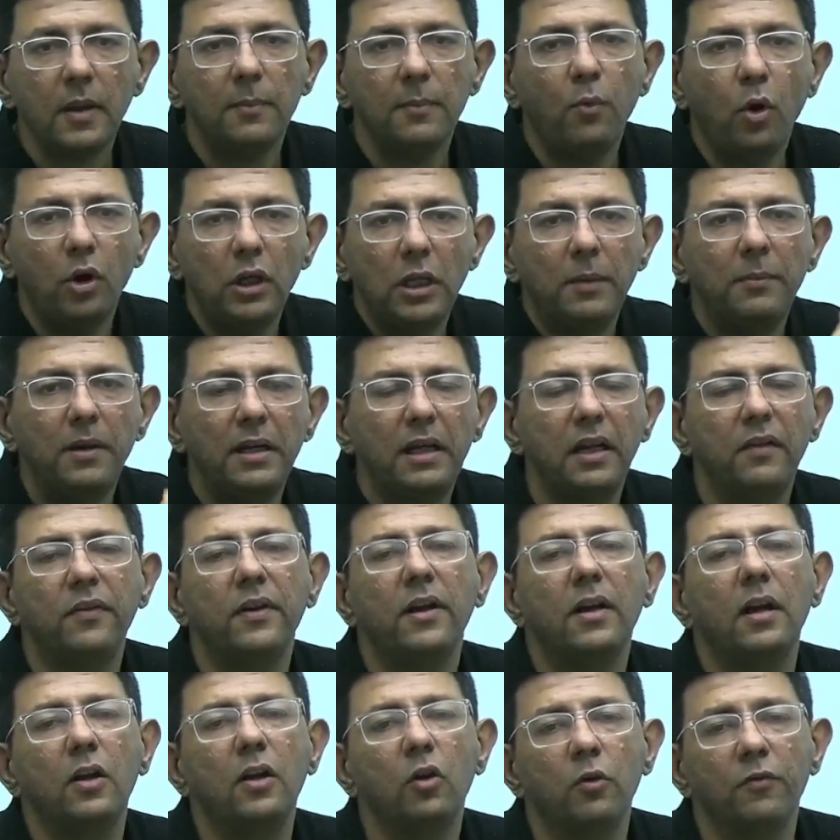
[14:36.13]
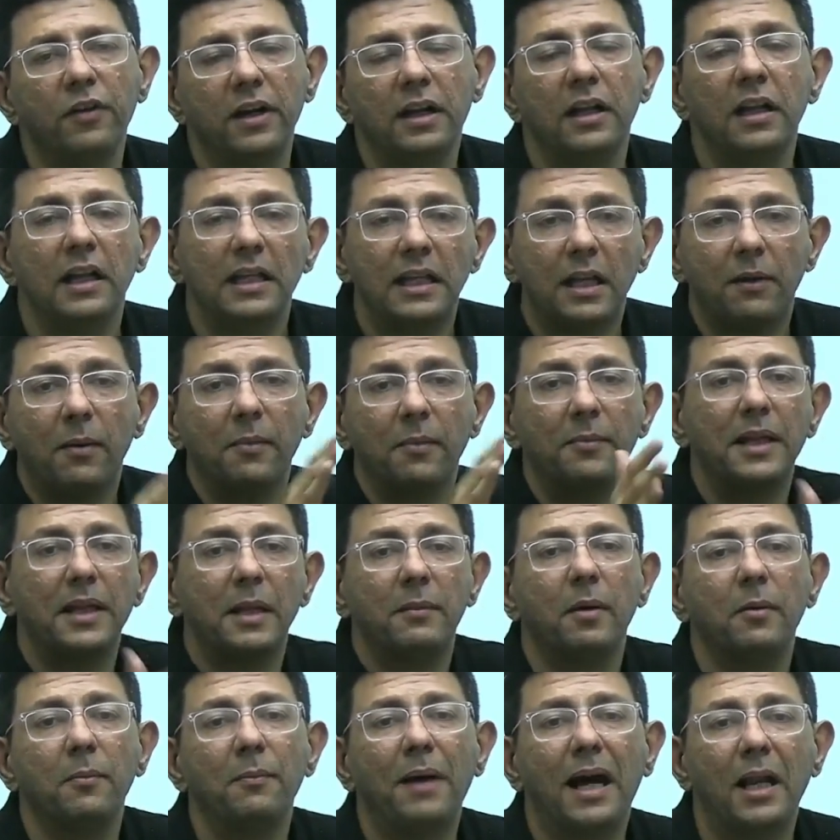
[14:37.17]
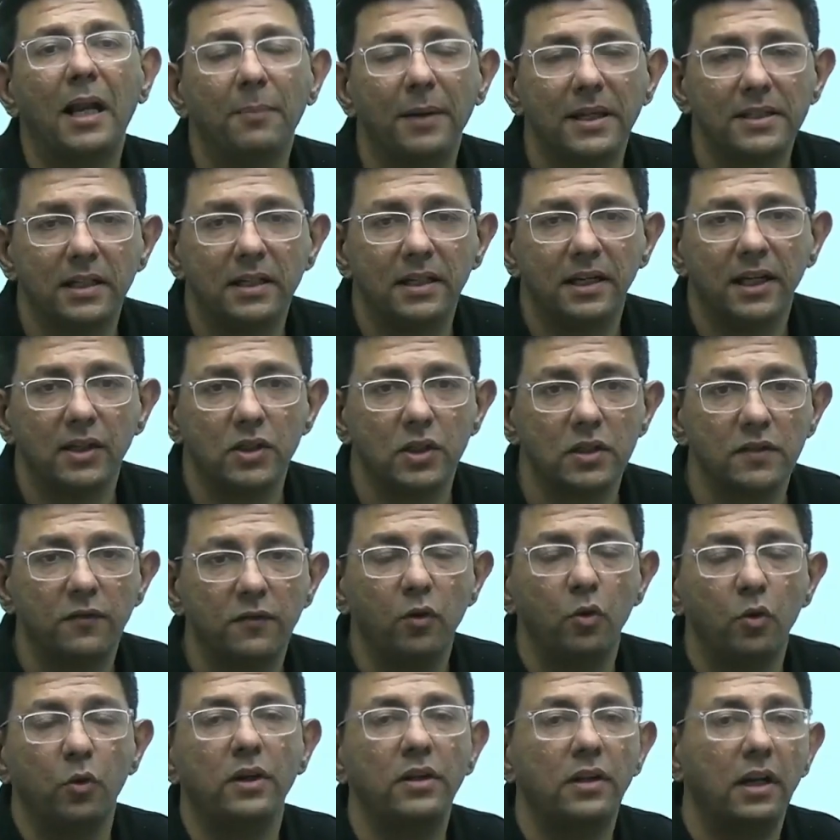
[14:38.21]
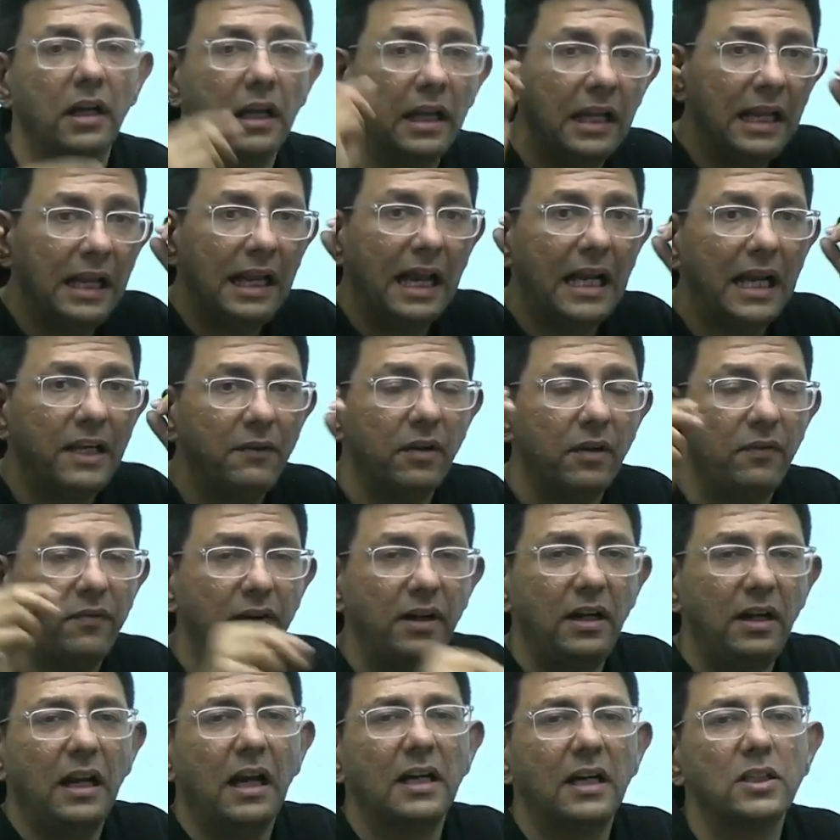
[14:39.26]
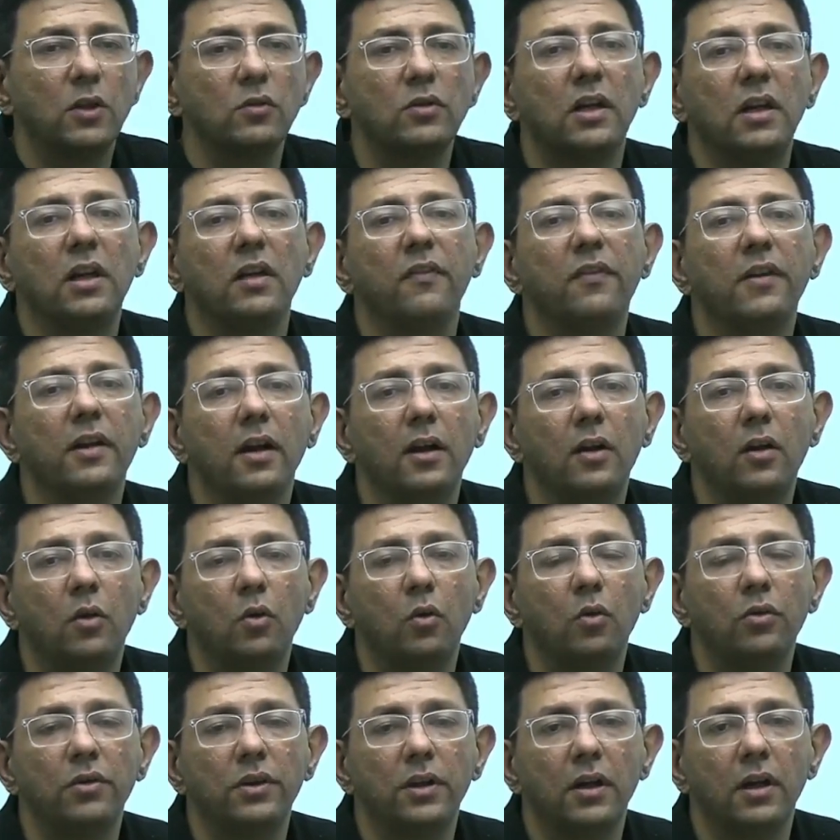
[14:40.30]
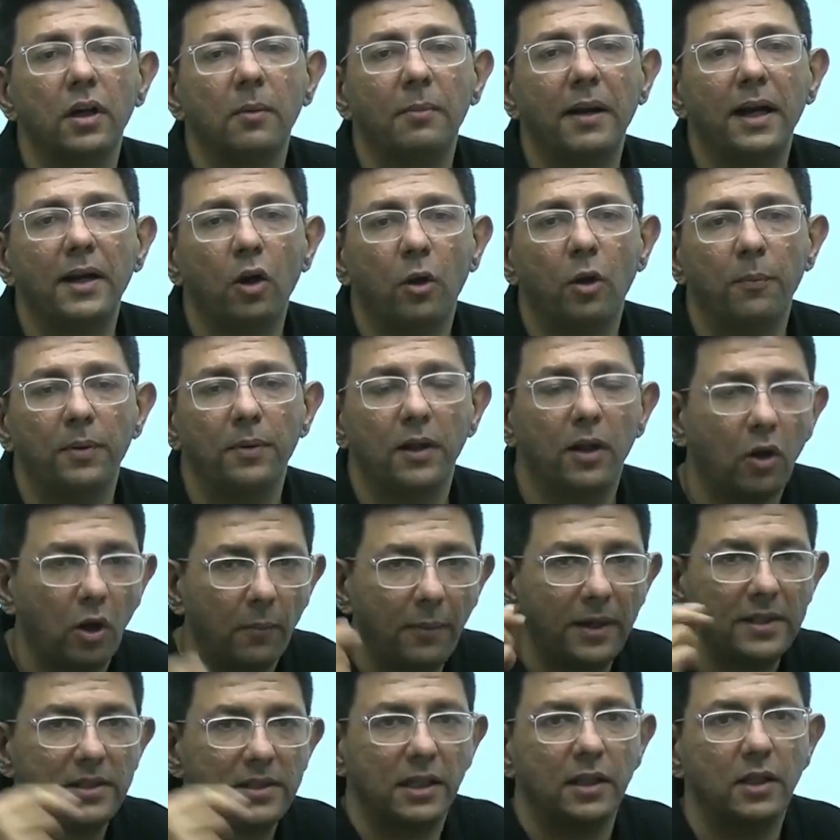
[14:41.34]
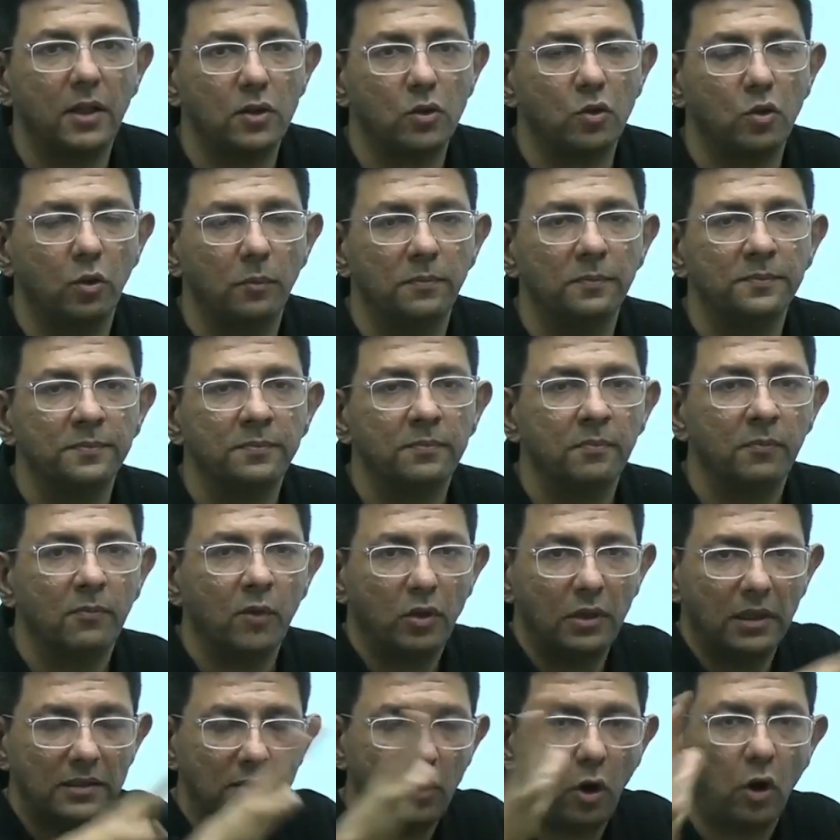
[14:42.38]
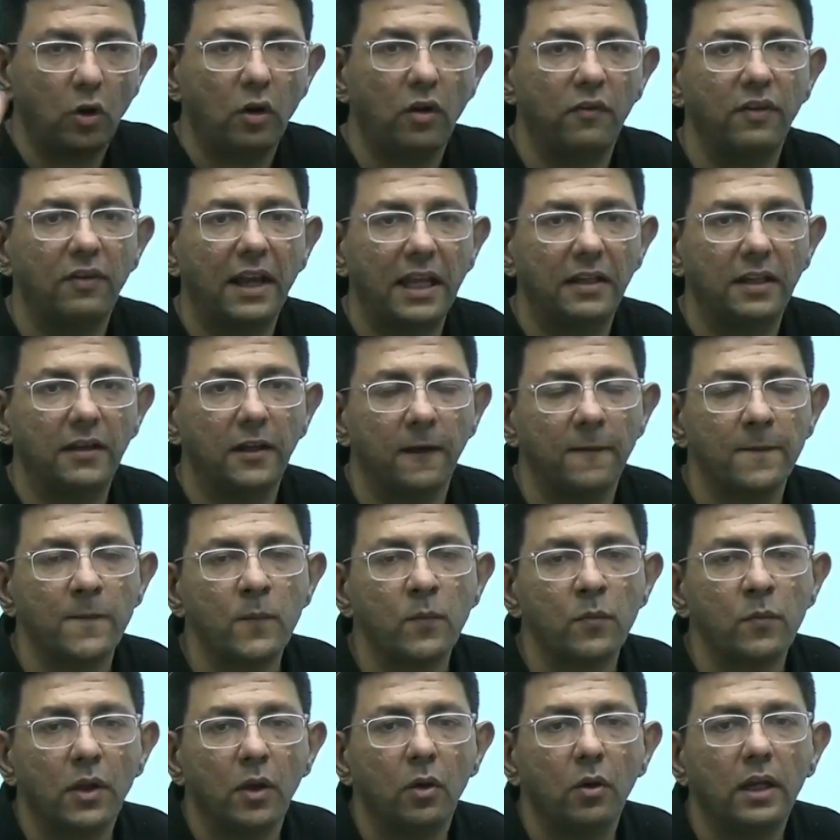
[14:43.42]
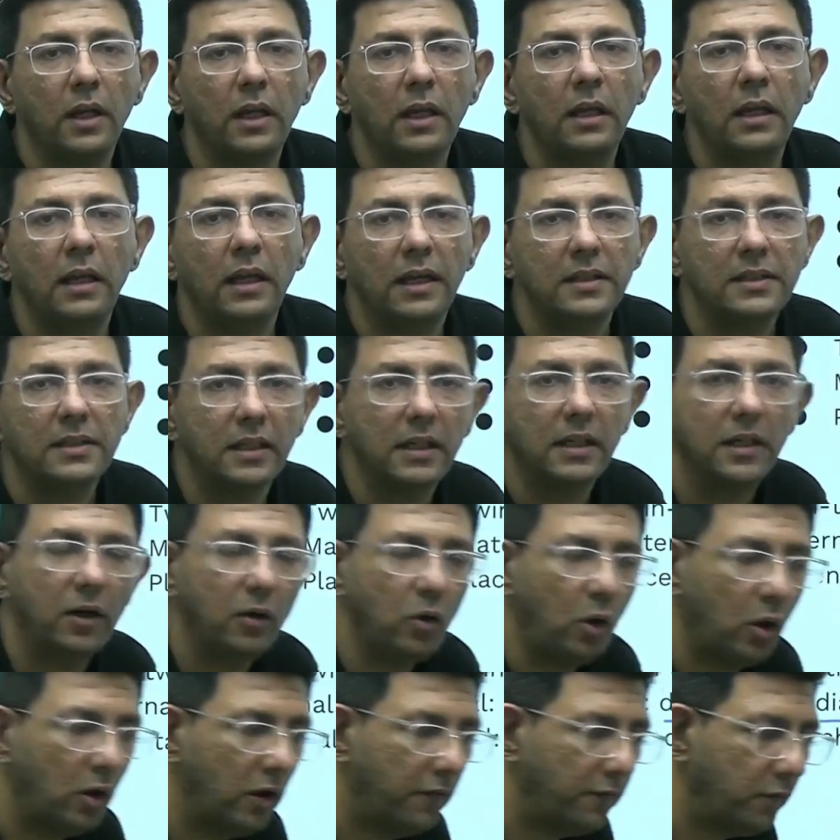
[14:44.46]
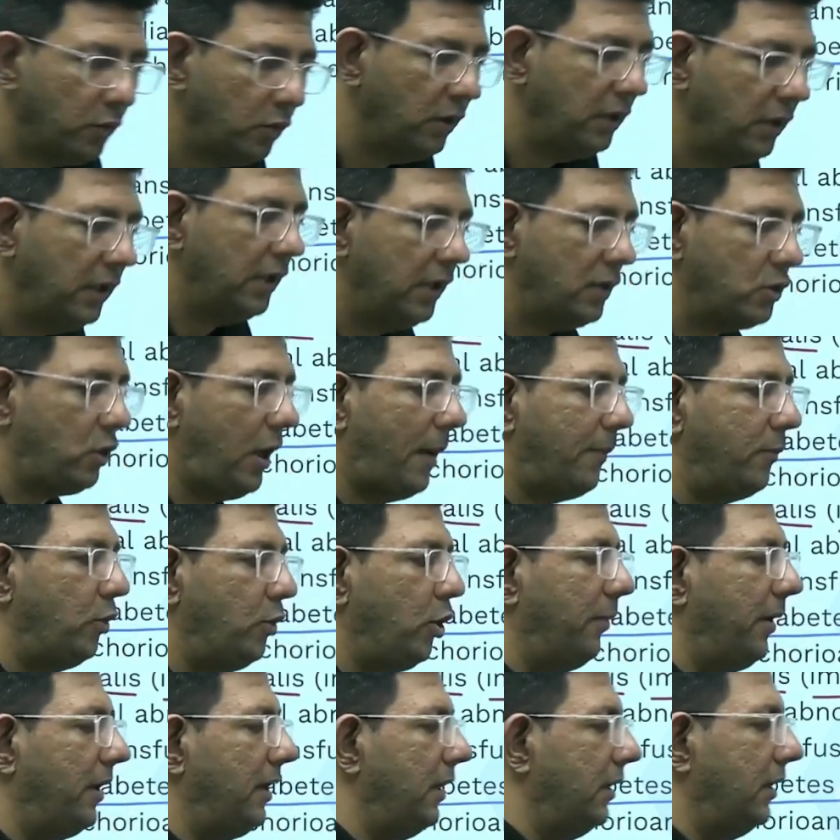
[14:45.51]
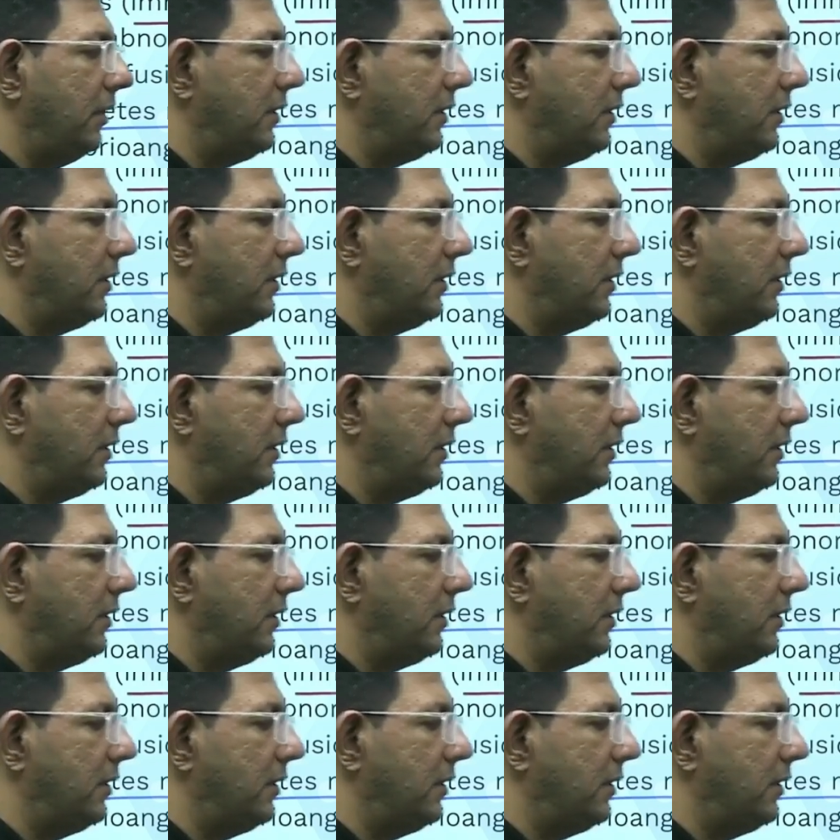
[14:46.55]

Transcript: Poly may difficult to feel. There might be malpresentations, fluid thrill, and even fetal heart sounds are difficult to hear by Doppler or by stethoscope because there's a lot of liker. Okay, is it clear to all of you? So abdomen,